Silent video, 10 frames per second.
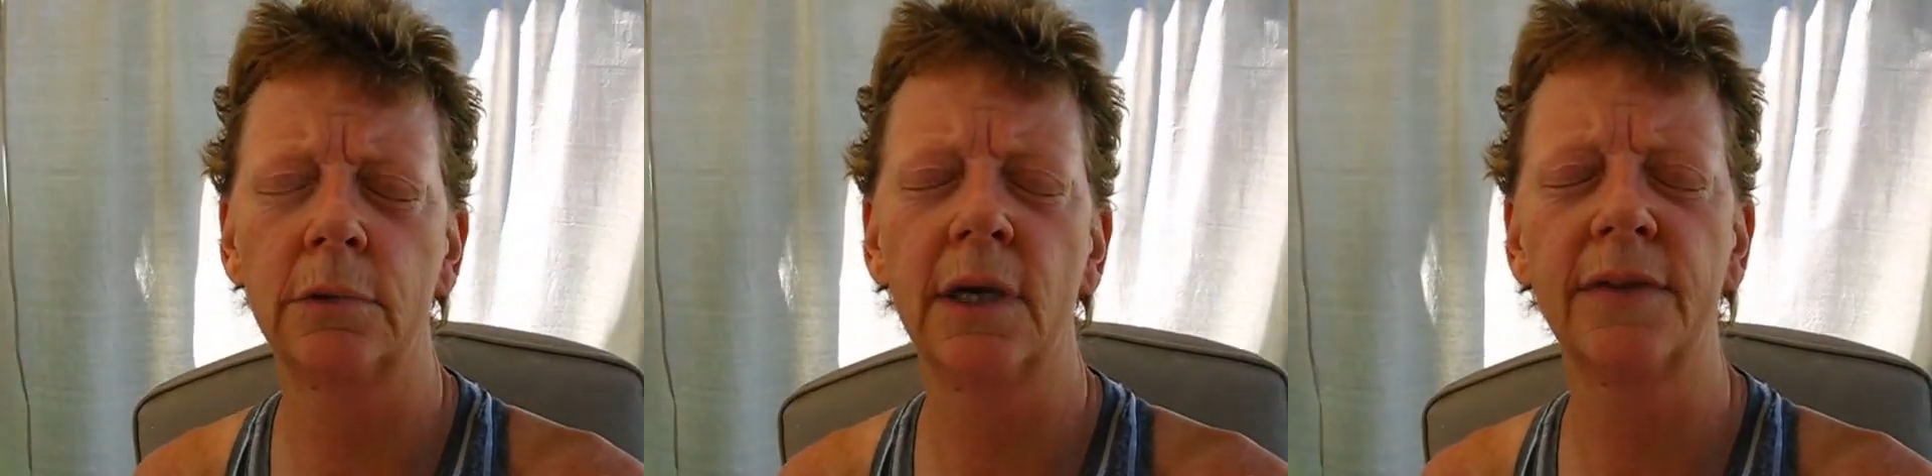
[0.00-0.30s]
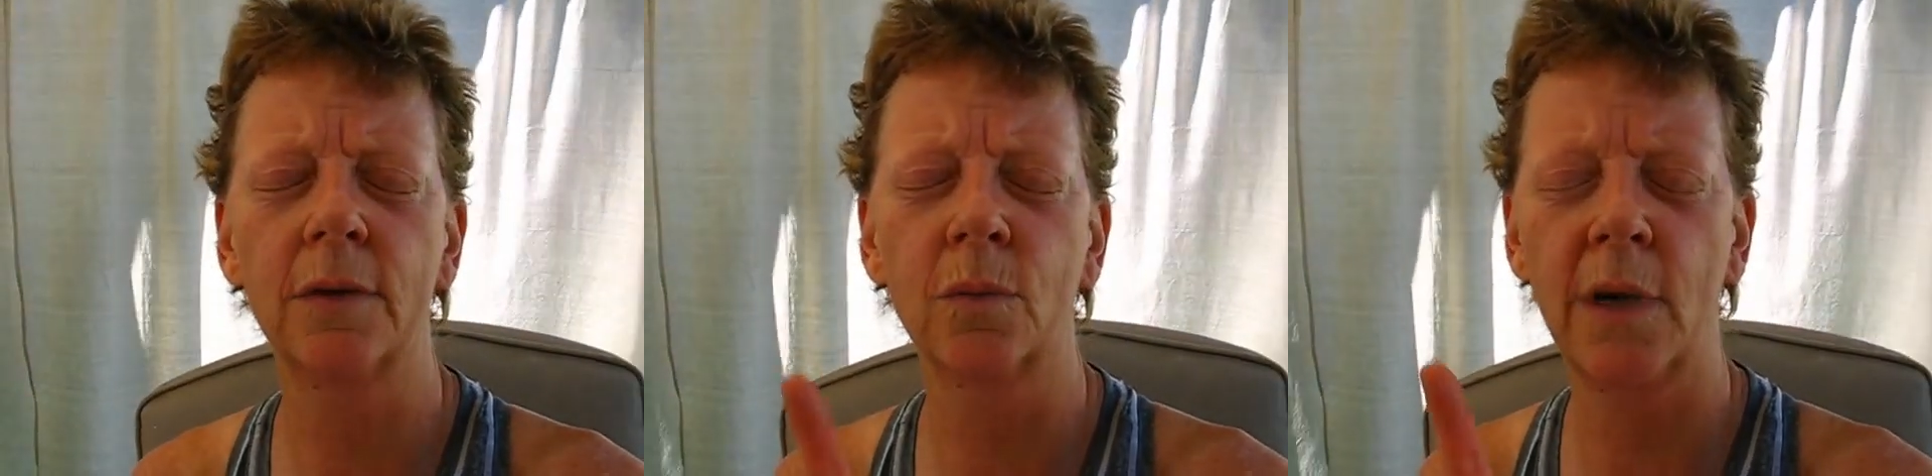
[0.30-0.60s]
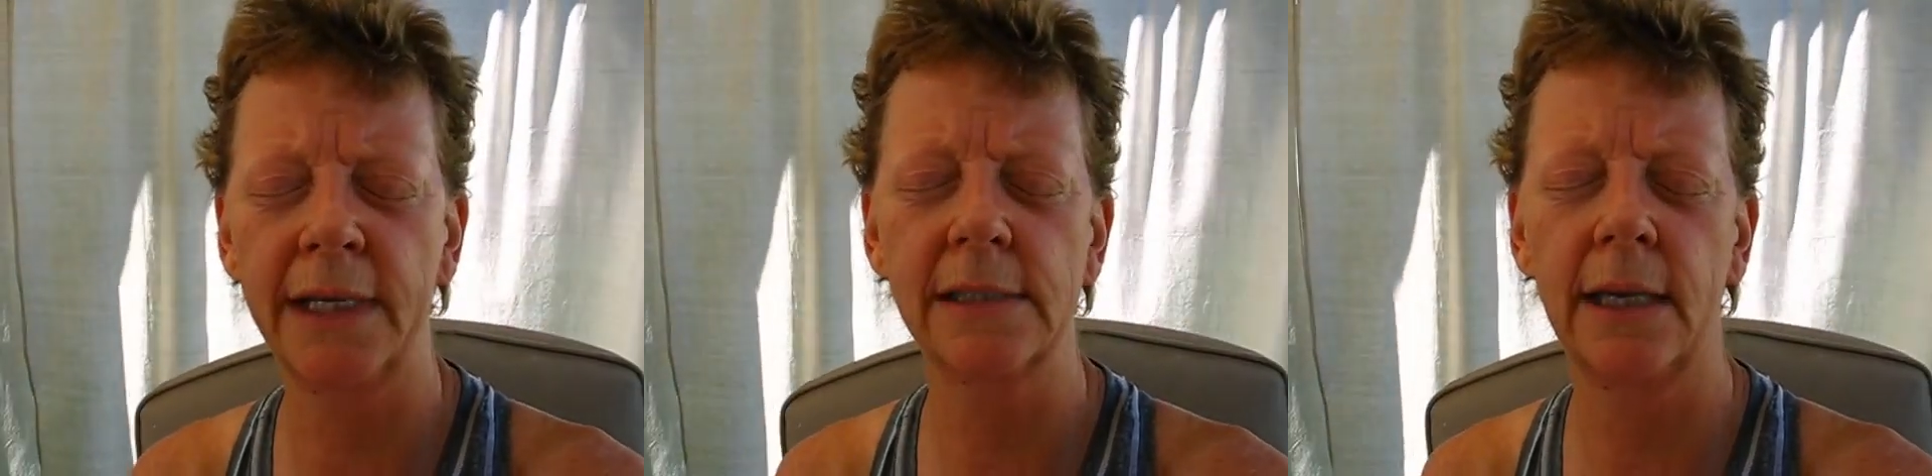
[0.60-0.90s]
Not the
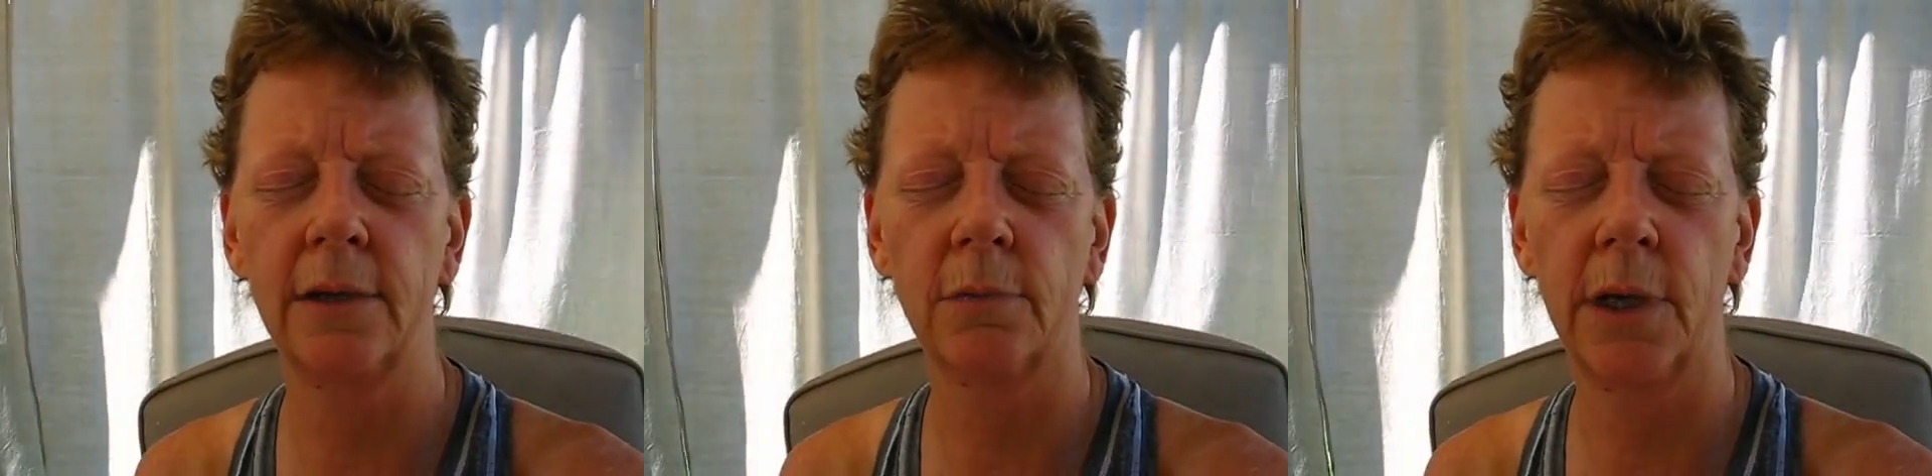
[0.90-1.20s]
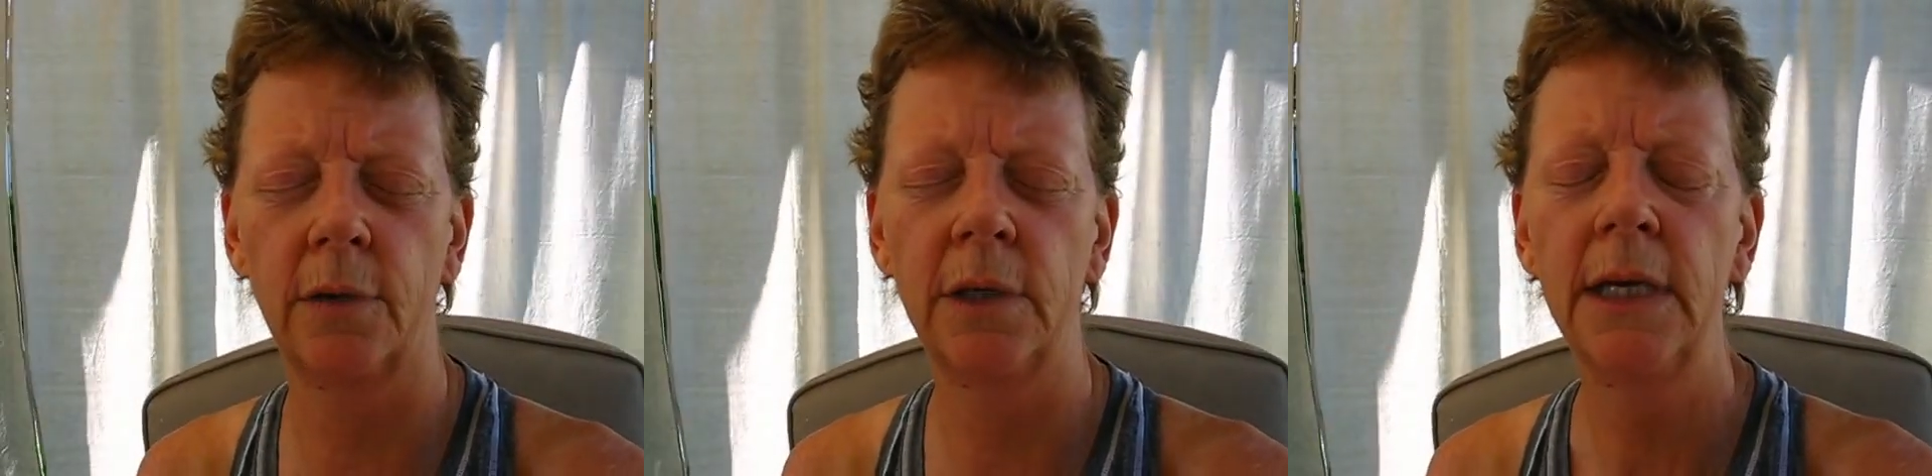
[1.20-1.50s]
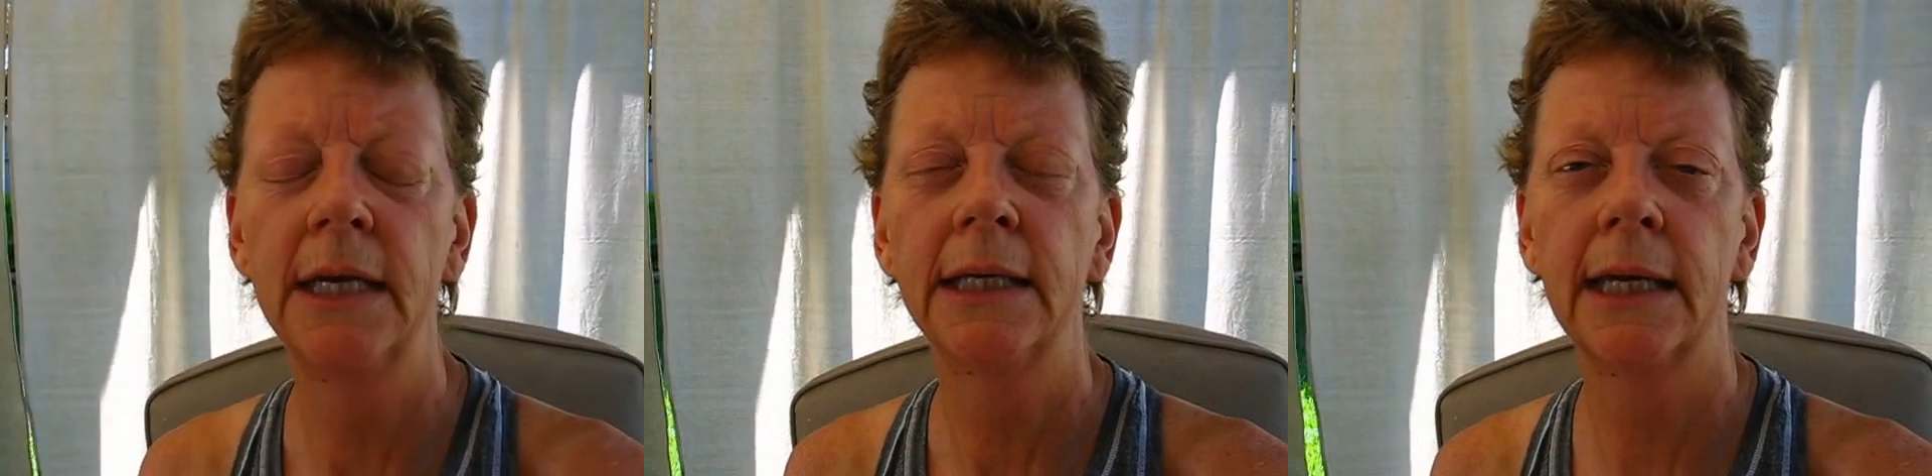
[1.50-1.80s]
right side of the road,
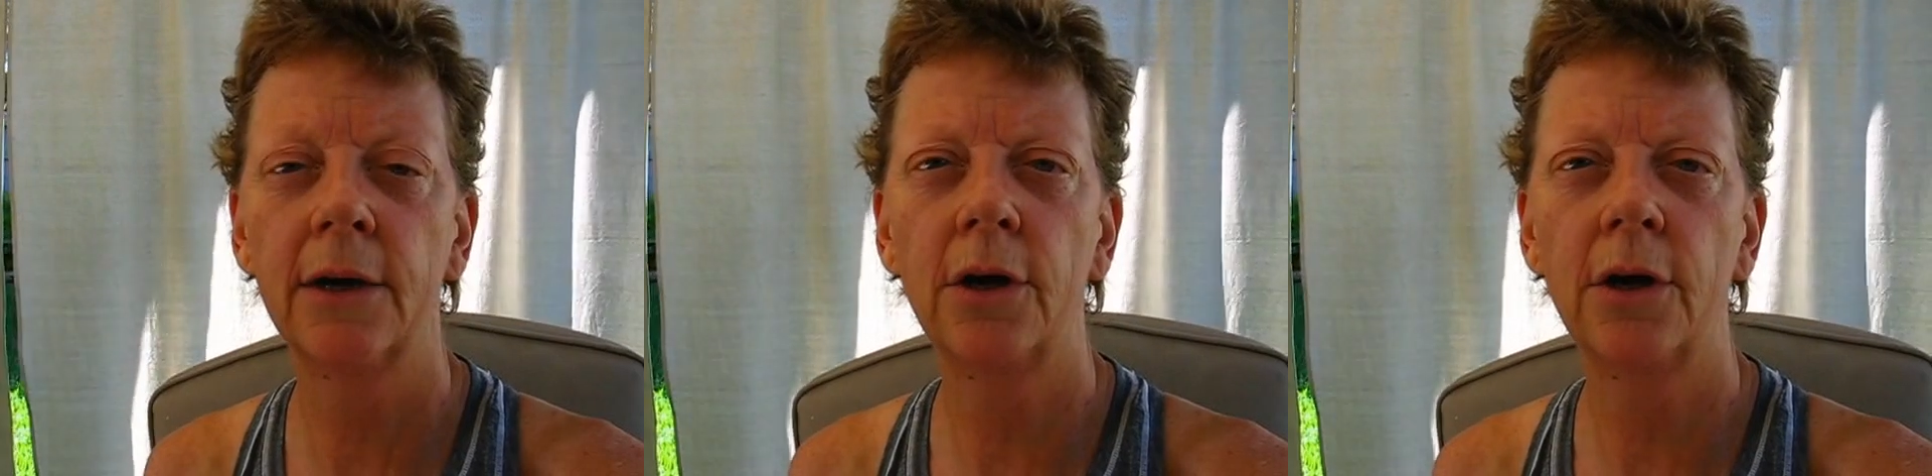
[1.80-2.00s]
get